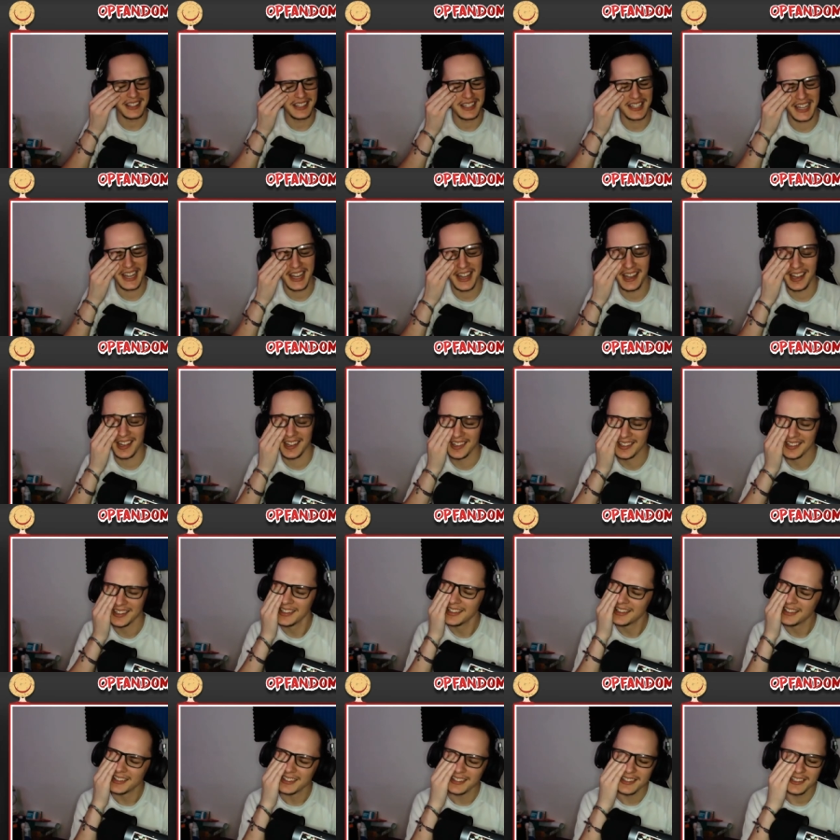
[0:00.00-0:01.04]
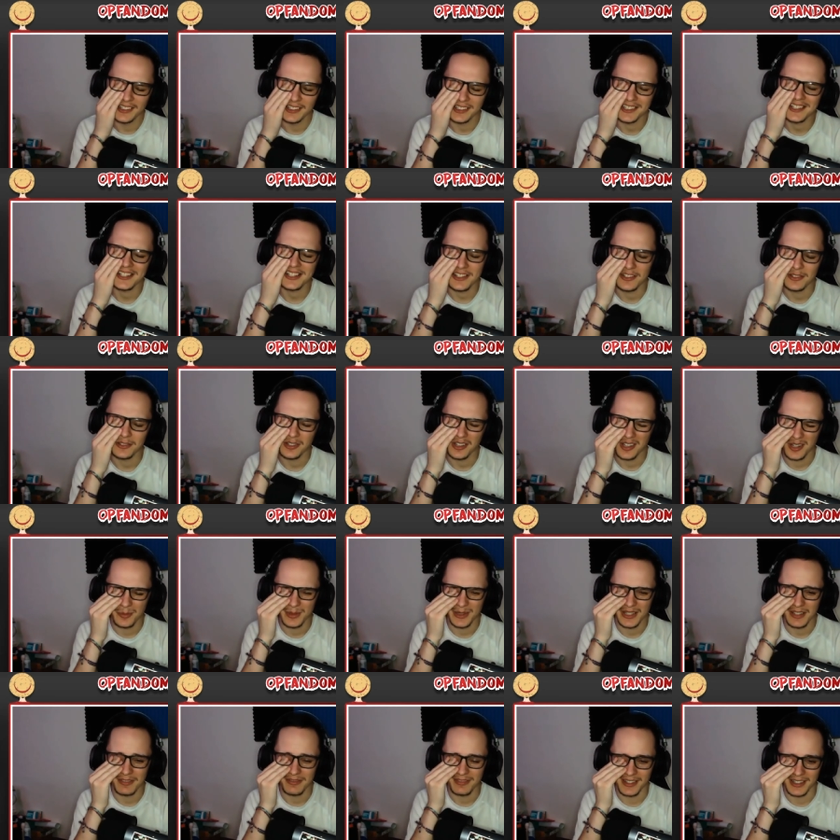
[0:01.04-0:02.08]
and yeah, you're still gonna
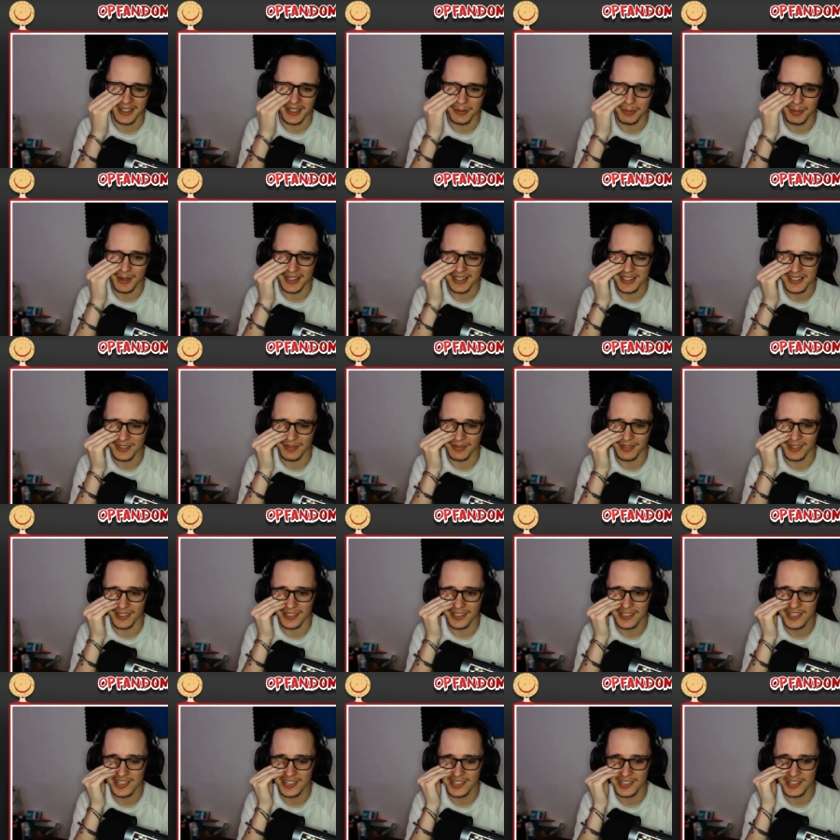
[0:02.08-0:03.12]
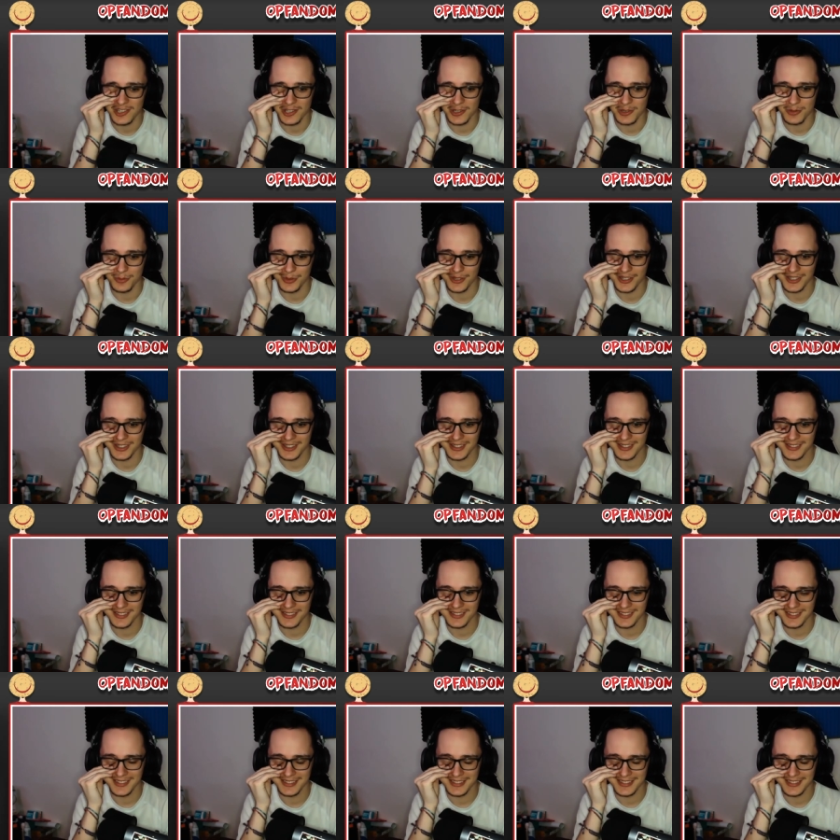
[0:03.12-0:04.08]
be defeated by something stupid.